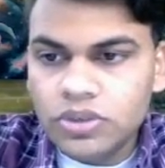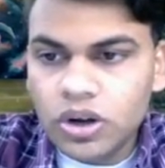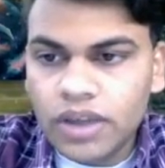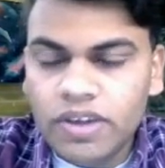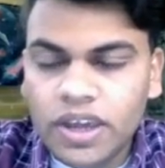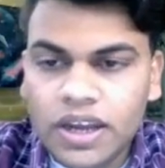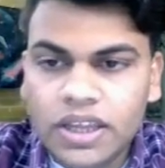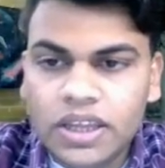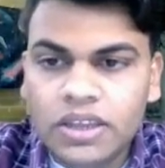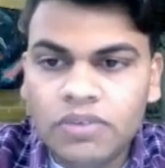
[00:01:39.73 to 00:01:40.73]
having
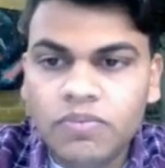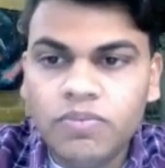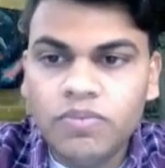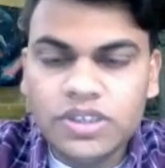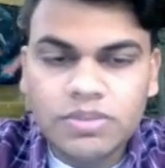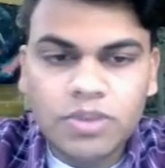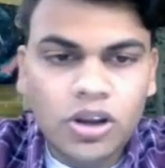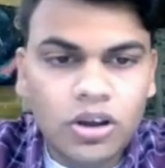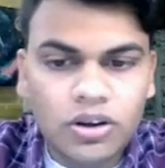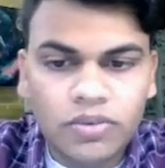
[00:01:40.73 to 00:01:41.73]
any visible
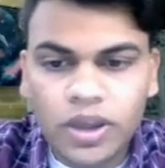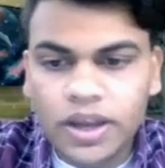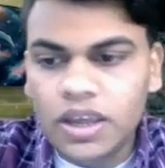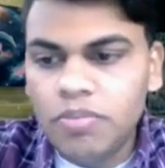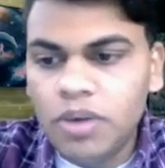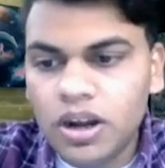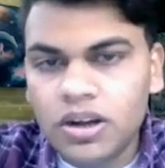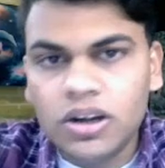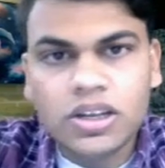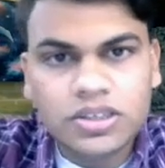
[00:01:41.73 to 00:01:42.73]
or any
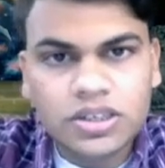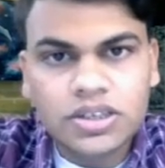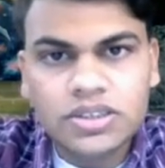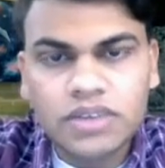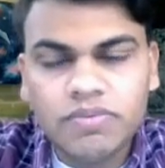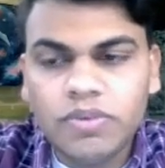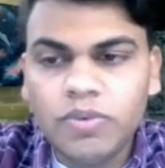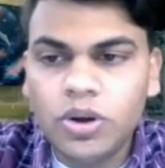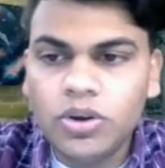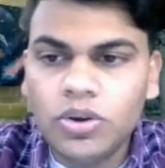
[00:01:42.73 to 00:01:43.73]
apparent clusters, and we
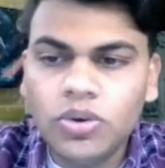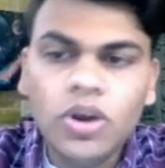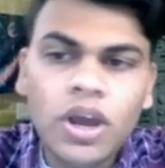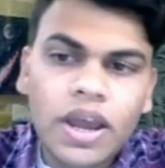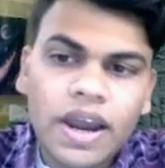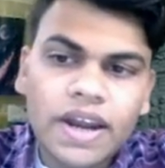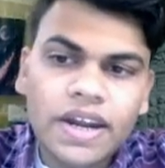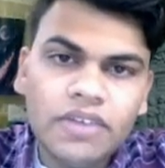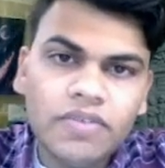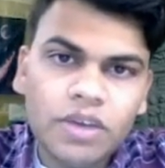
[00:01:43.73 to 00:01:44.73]
want to
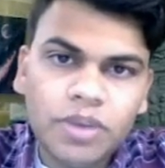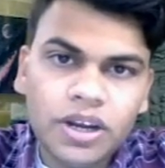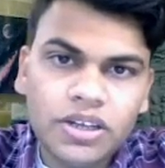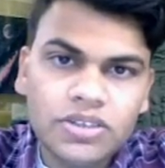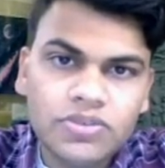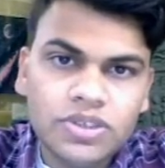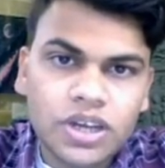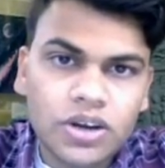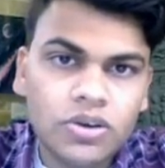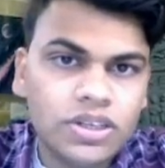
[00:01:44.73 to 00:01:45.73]
identify patterns which
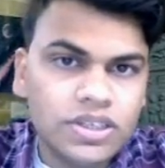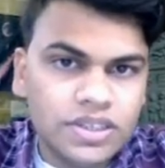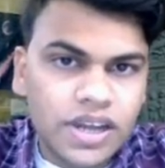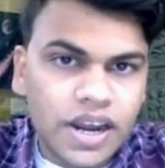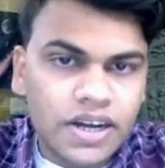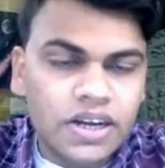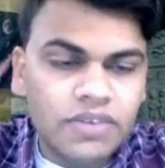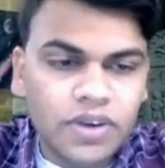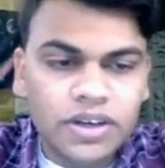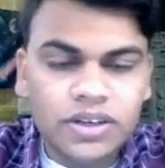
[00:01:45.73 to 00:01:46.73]
are not easily
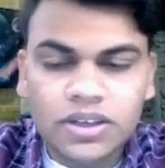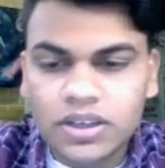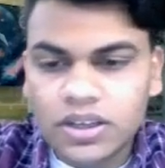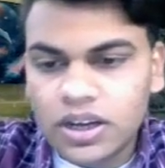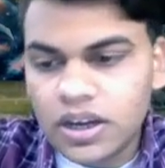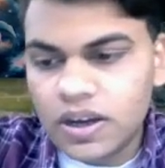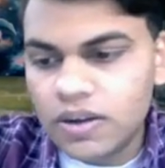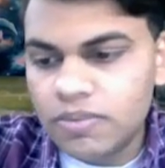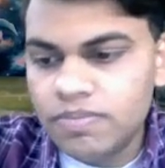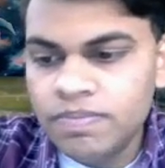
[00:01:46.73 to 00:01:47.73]
identified.
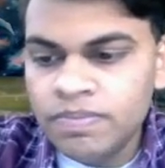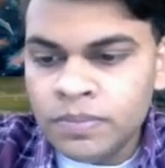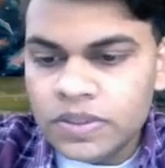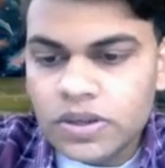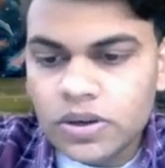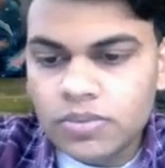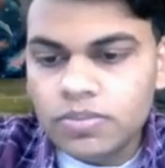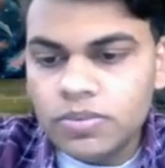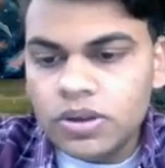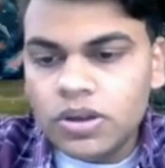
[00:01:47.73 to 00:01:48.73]
So,
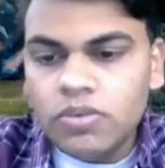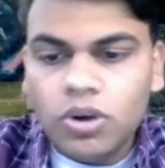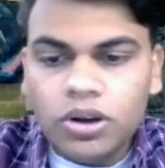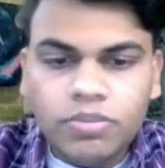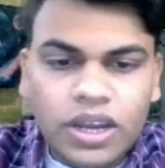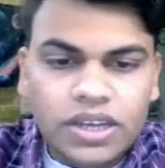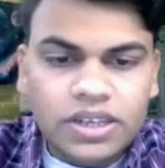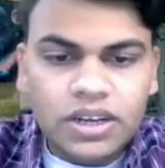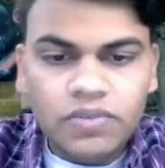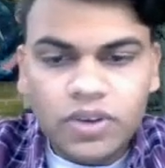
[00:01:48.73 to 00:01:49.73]
what
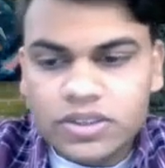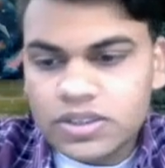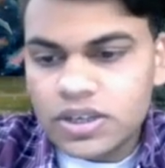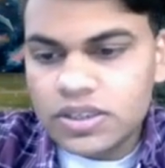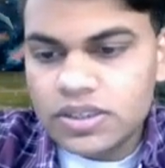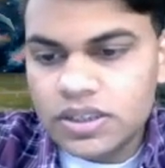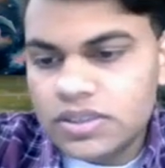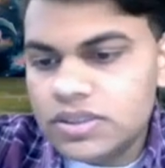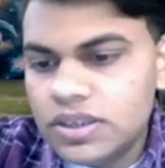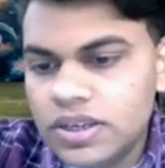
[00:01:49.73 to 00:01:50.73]
Bayesian inference does is
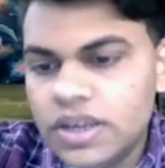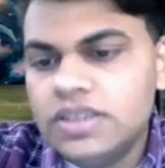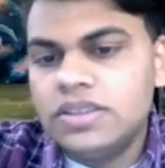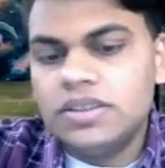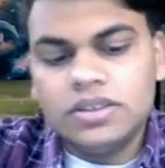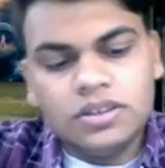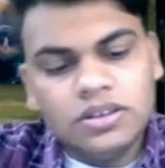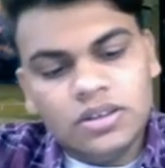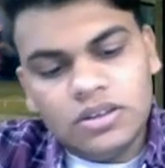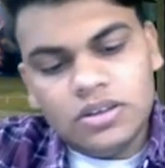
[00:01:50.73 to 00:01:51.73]
it takes
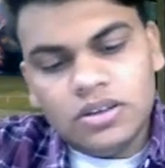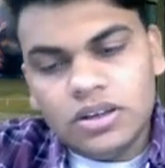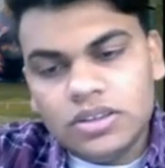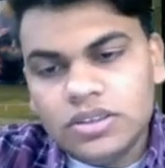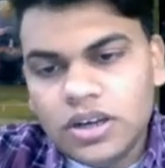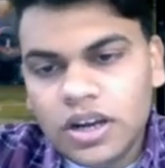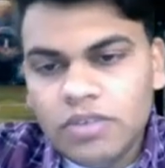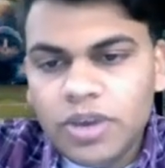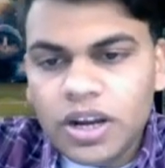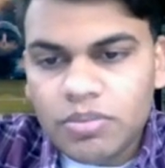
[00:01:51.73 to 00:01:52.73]
a
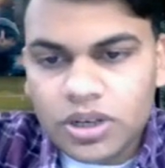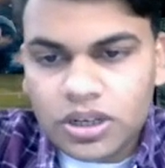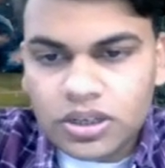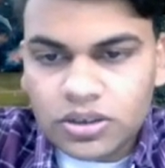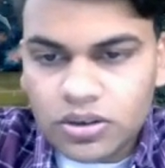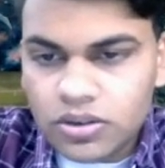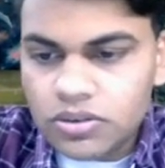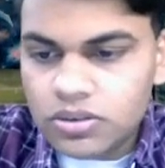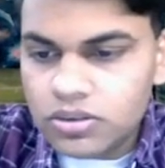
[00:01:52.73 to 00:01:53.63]
certain parameter or